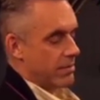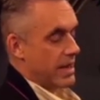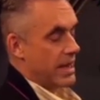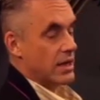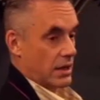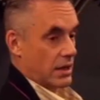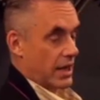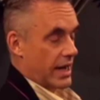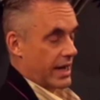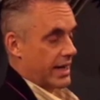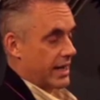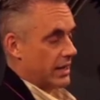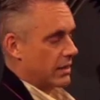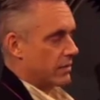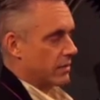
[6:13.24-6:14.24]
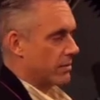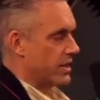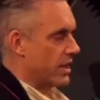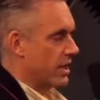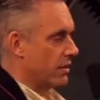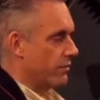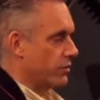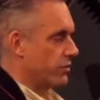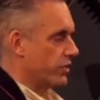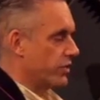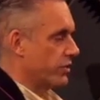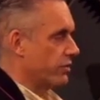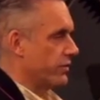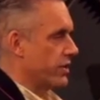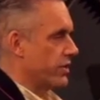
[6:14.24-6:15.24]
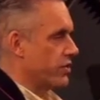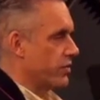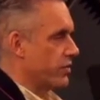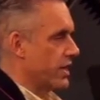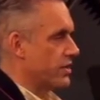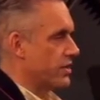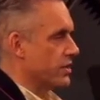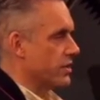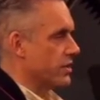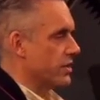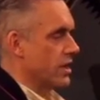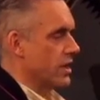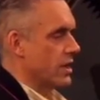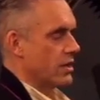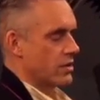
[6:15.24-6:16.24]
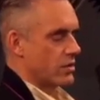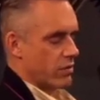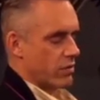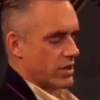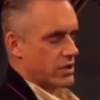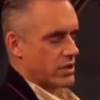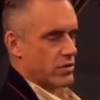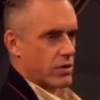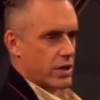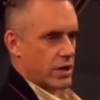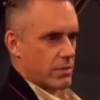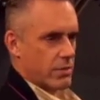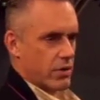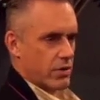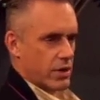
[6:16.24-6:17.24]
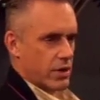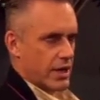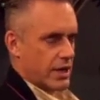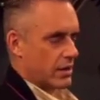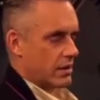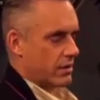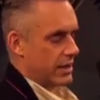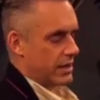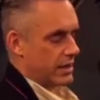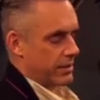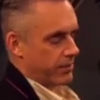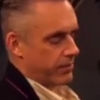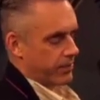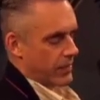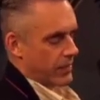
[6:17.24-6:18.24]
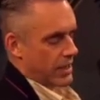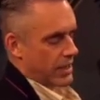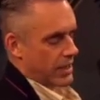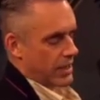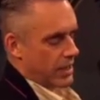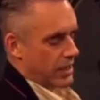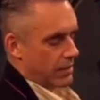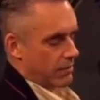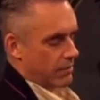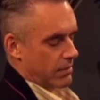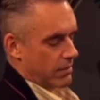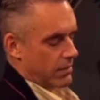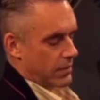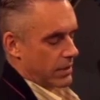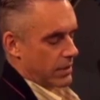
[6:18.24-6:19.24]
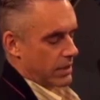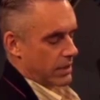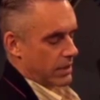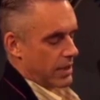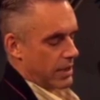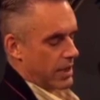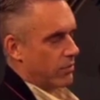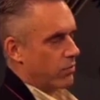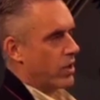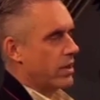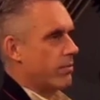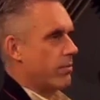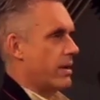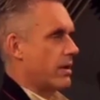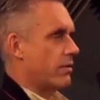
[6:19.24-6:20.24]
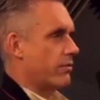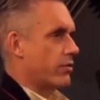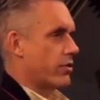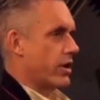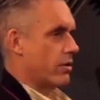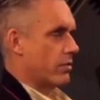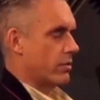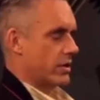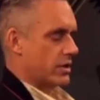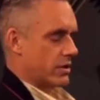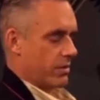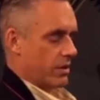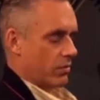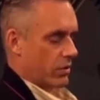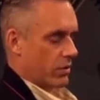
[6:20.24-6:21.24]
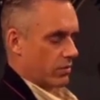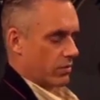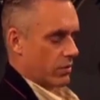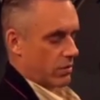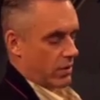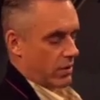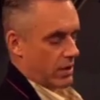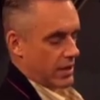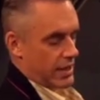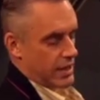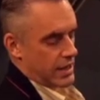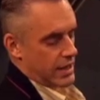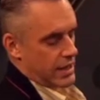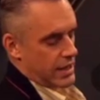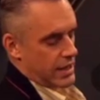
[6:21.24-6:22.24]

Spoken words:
many men like Hitler himself who served in the trenches. And there's one story about Hitler. He won a medal for heroism in World War I.